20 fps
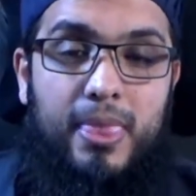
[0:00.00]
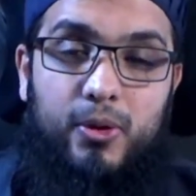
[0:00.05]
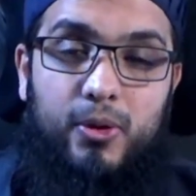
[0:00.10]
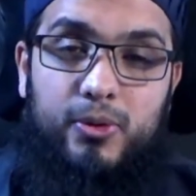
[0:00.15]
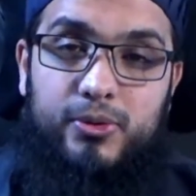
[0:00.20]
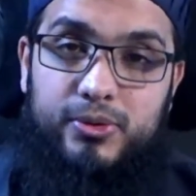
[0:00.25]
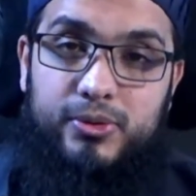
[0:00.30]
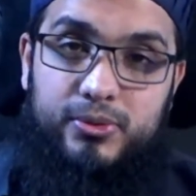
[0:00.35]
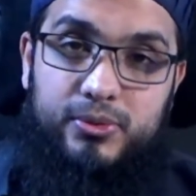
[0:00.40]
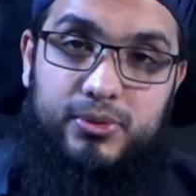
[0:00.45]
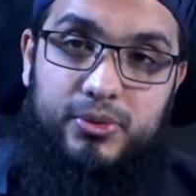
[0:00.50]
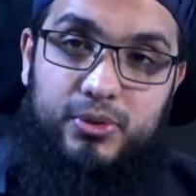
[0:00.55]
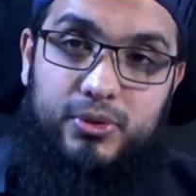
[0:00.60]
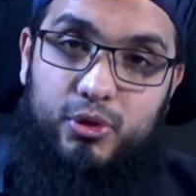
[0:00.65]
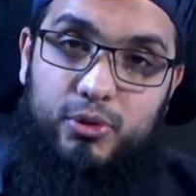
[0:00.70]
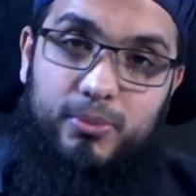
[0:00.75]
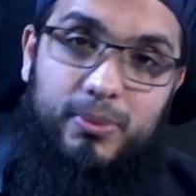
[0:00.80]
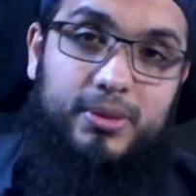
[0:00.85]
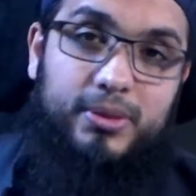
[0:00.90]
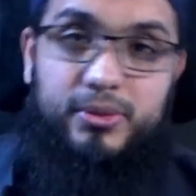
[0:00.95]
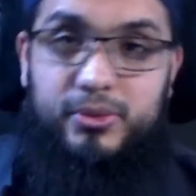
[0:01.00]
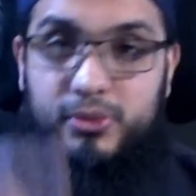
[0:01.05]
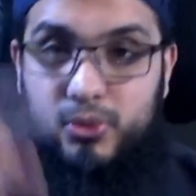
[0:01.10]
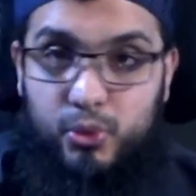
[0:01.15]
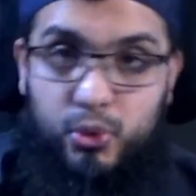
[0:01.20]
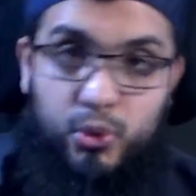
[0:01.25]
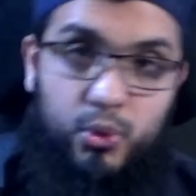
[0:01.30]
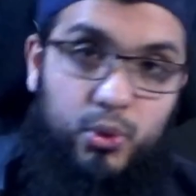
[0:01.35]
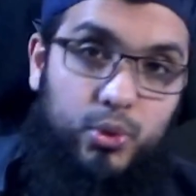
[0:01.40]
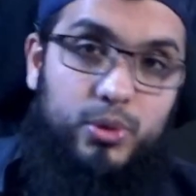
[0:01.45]
Or does it go back to the
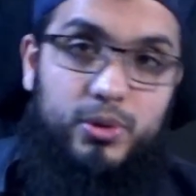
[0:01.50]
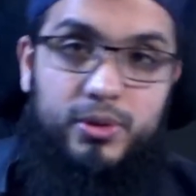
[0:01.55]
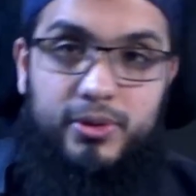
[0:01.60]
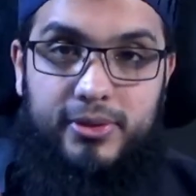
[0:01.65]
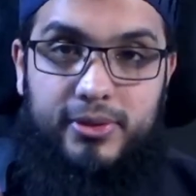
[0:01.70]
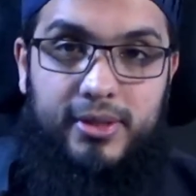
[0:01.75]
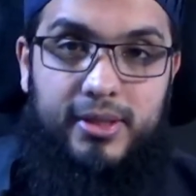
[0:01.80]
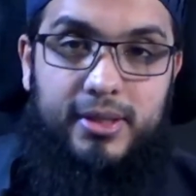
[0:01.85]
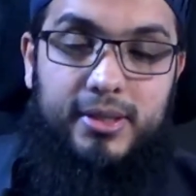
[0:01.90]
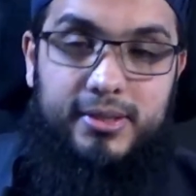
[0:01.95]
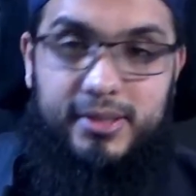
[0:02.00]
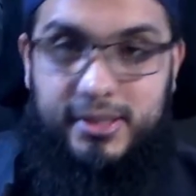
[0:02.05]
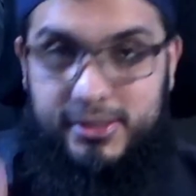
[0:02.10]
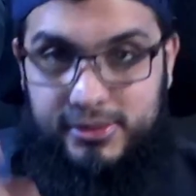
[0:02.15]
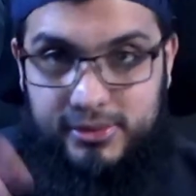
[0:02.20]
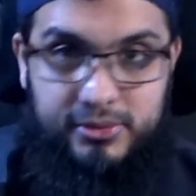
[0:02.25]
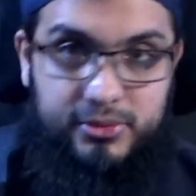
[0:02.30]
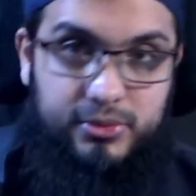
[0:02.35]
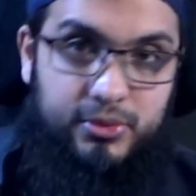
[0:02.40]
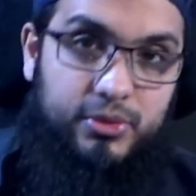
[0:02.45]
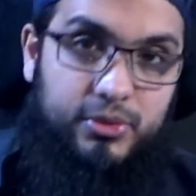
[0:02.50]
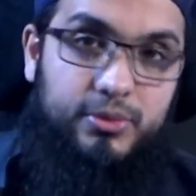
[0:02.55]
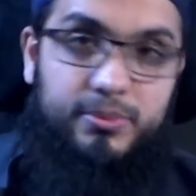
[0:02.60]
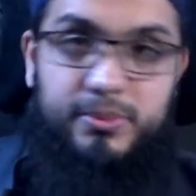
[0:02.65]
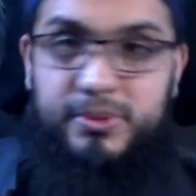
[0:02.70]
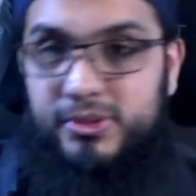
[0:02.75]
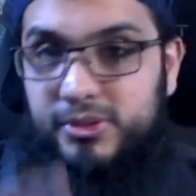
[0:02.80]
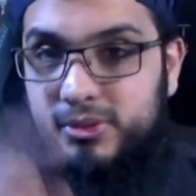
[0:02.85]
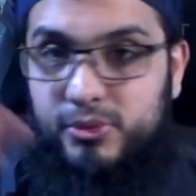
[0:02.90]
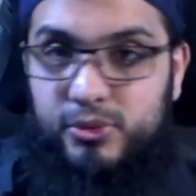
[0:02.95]
whole thing? And that's the stronger
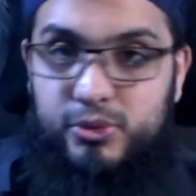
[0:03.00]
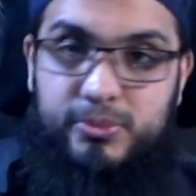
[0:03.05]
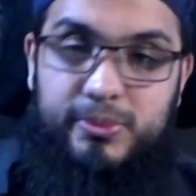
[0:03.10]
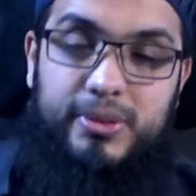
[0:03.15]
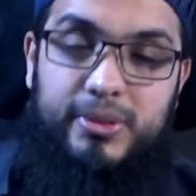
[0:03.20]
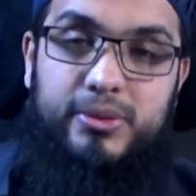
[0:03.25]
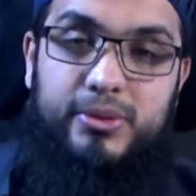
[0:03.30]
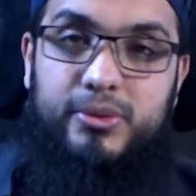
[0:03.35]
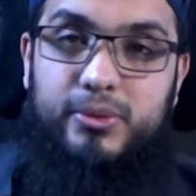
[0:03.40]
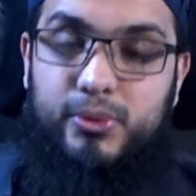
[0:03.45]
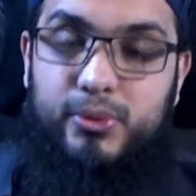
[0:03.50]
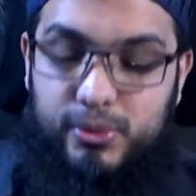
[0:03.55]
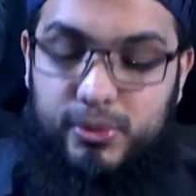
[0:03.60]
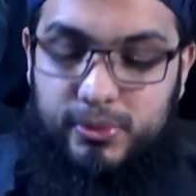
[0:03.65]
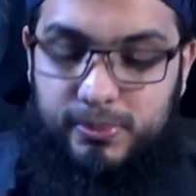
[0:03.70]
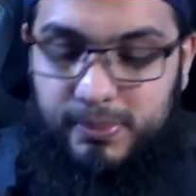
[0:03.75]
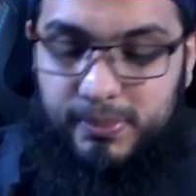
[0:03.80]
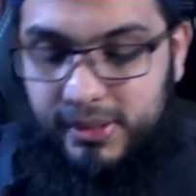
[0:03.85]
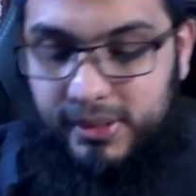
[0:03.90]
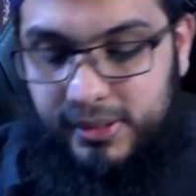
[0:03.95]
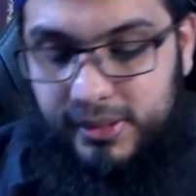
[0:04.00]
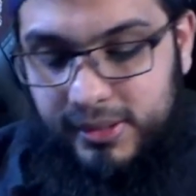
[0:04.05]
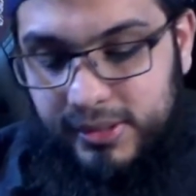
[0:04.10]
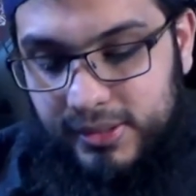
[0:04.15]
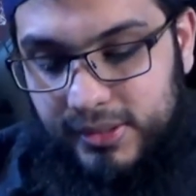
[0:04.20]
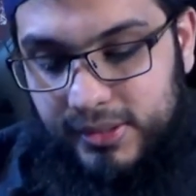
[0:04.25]
position. It goes back to the whole pig.